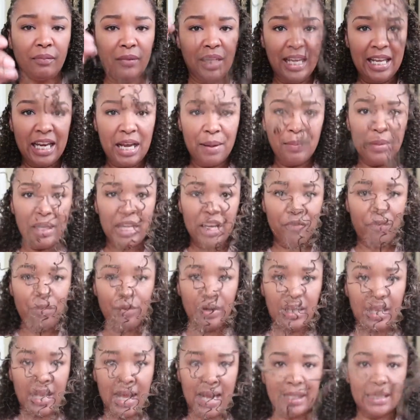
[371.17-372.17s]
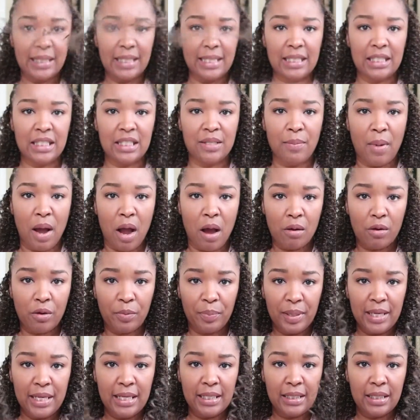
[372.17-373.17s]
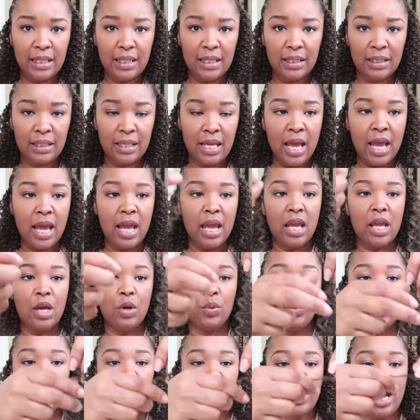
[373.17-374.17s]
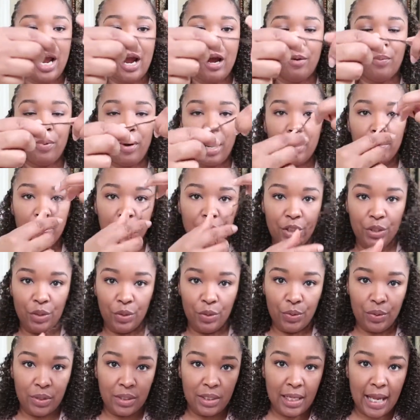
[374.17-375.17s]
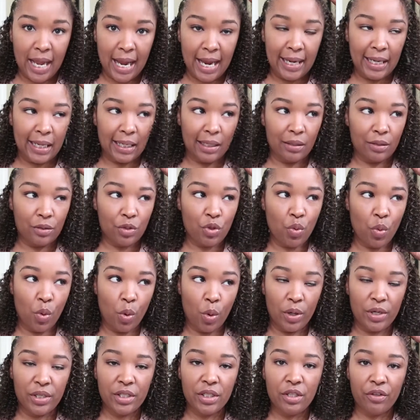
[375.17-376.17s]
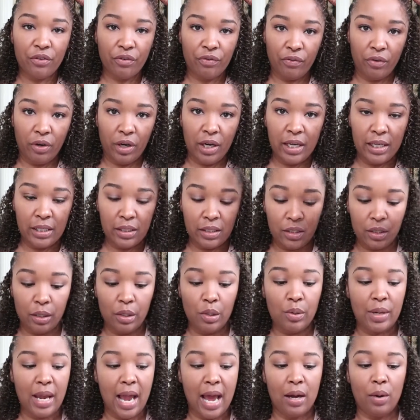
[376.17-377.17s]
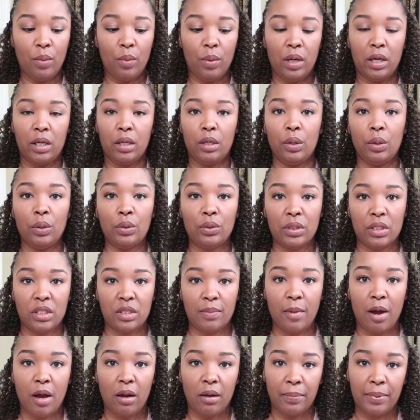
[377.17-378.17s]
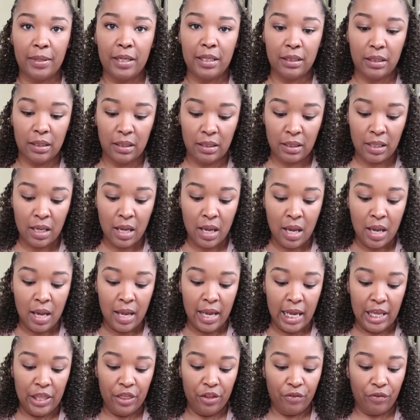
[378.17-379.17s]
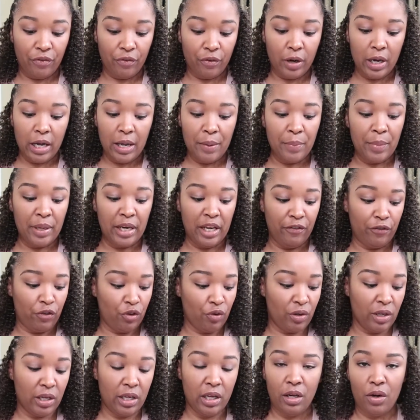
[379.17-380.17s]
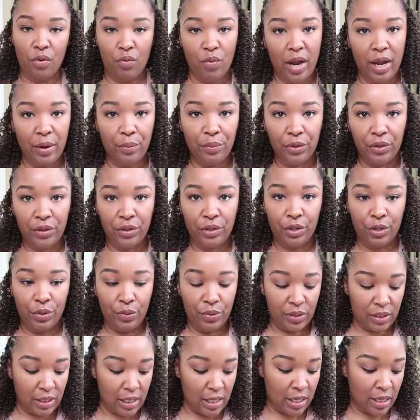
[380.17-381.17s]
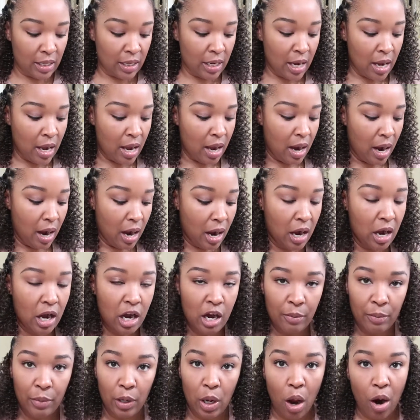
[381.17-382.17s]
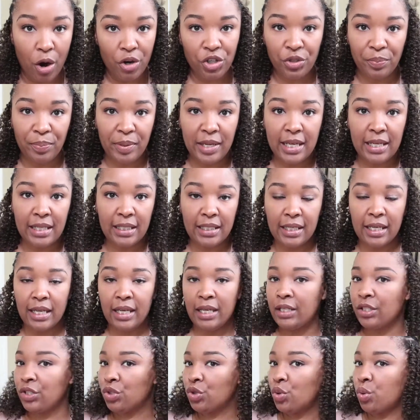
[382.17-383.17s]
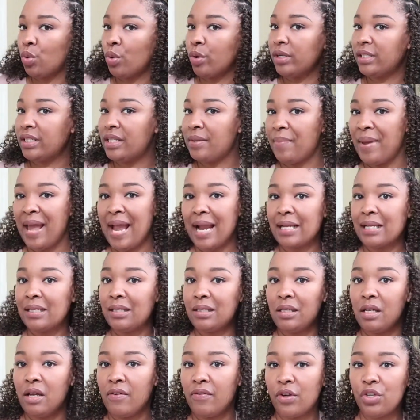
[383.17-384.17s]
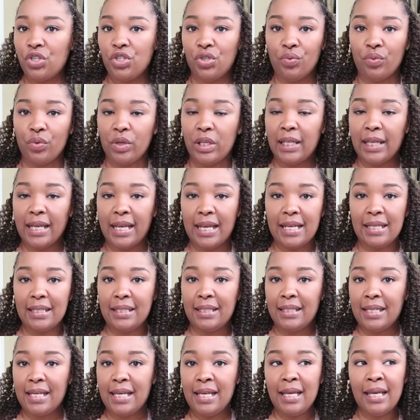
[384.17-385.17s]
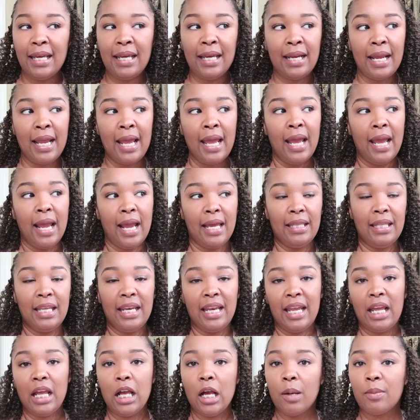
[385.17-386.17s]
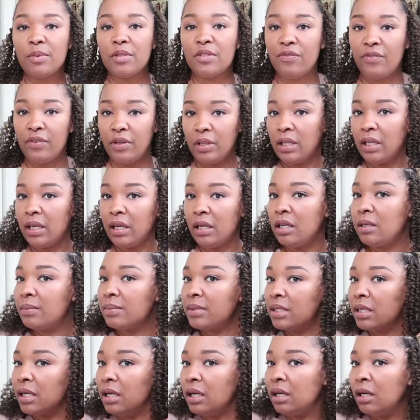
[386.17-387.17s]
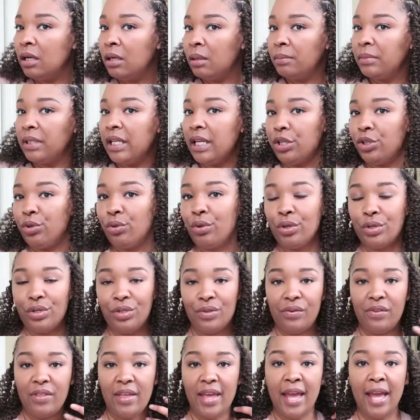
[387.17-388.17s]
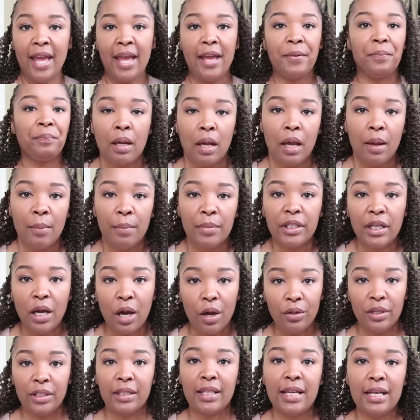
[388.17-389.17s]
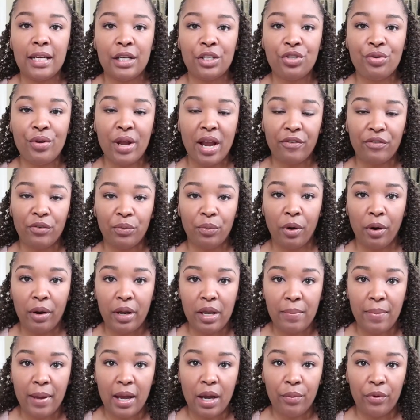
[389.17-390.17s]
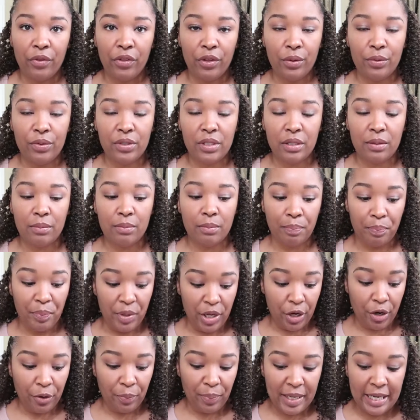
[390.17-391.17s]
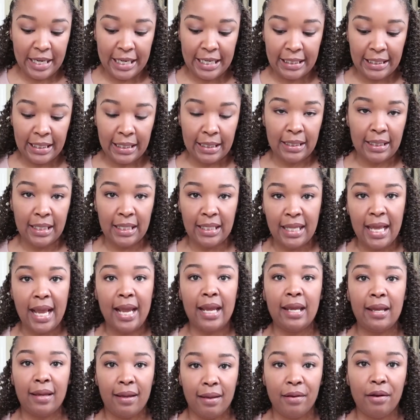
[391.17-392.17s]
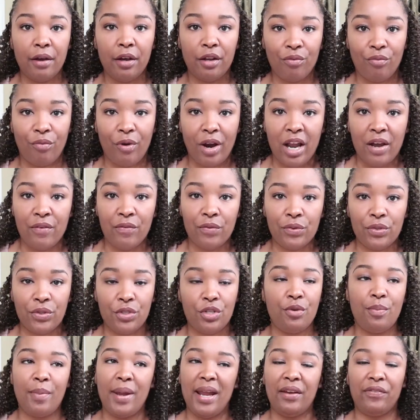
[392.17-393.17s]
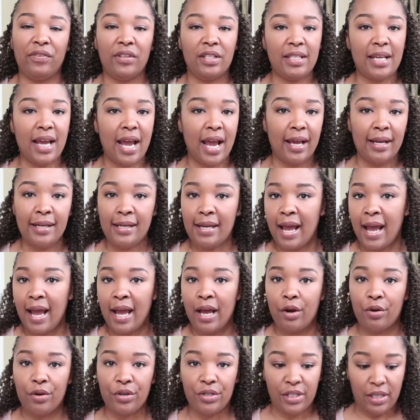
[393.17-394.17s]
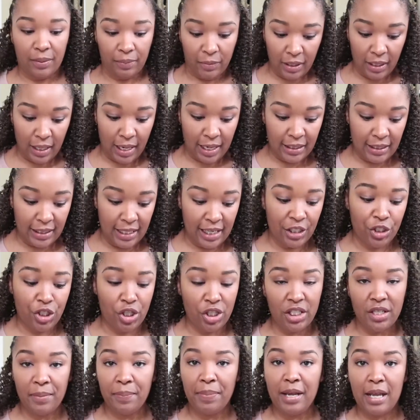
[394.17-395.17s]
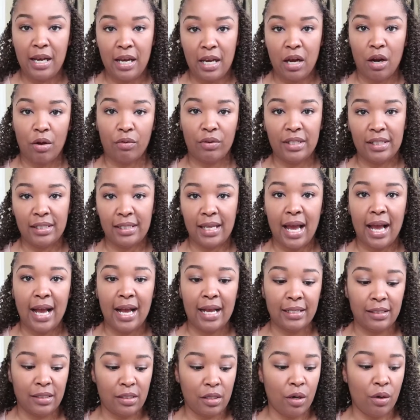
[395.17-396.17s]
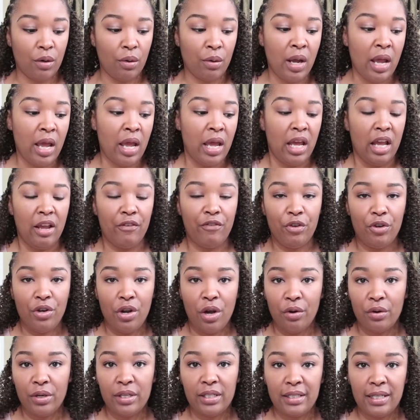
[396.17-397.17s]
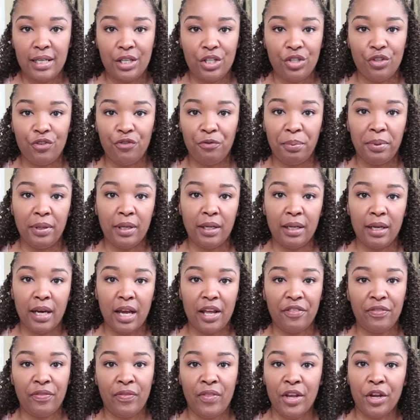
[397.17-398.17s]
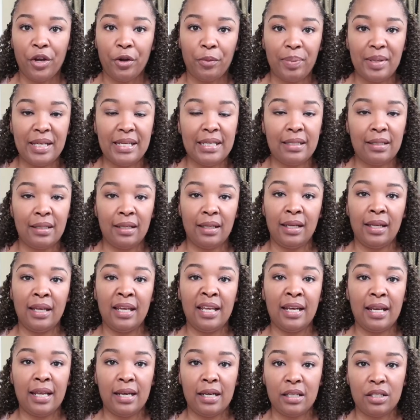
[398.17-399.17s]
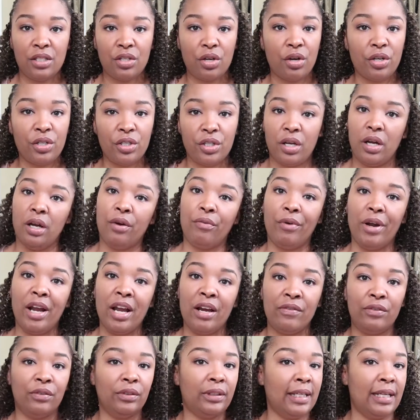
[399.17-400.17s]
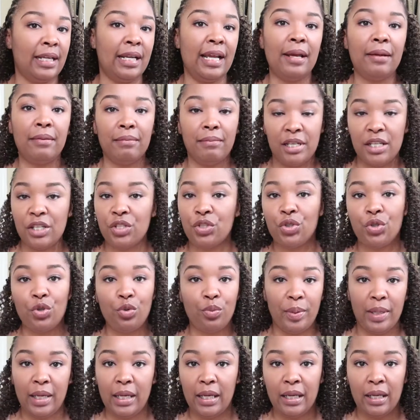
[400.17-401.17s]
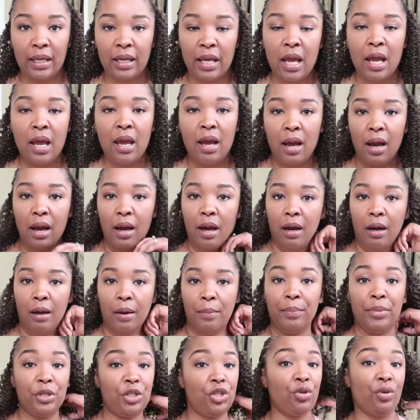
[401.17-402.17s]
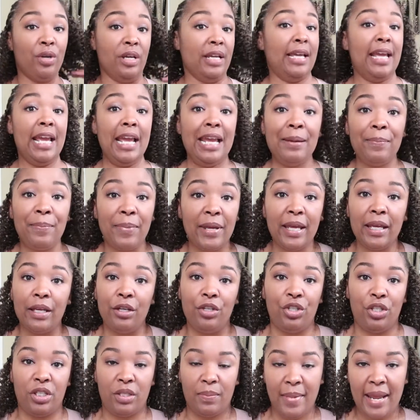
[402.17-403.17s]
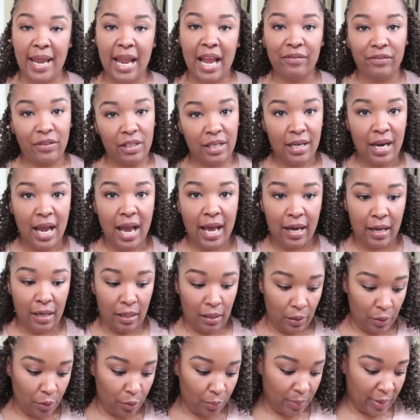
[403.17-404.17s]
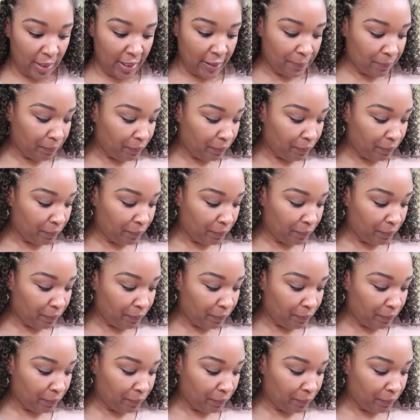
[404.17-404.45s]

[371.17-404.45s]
And I'm left with like these smaller pieces, in which I'll probably use like towards the front. So you kind of want to use the smaller pieces in the front, but if you can get away with using larger pieces towards the back and stuff, because you really can't see it, and then it helps fill it up some, then you can do that. But the only thing that you have to worry about with using bigger pieces is that it can unravel. So you may have to tie a knot or something like that, just depending on the size. So if you notice that you put a thicker piece in and it starts to unravel, then that is too big. But you can keep it, you just may have to knot it a little bit.